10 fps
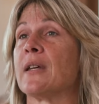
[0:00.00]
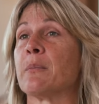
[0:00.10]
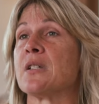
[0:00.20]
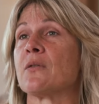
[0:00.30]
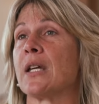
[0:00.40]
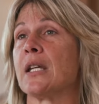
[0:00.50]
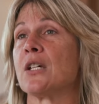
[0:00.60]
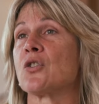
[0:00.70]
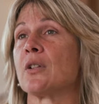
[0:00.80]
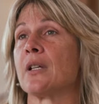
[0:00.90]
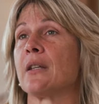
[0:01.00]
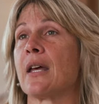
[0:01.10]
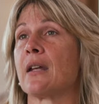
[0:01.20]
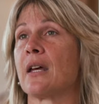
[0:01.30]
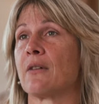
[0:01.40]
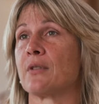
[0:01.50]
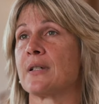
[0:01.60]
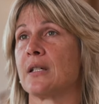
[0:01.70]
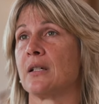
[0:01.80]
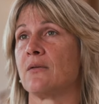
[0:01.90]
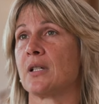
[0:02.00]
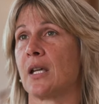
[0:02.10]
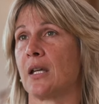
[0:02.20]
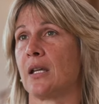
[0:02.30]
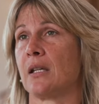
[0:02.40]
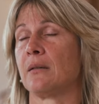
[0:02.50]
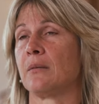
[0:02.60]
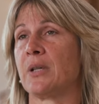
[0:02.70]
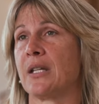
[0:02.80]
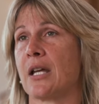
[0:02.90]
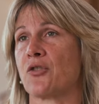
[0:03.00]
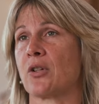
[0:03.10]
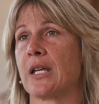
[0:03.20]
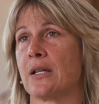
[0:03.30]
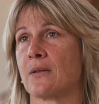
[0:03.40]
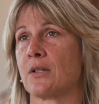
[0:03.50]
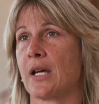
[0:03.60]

families financially that have received a pediatric cancer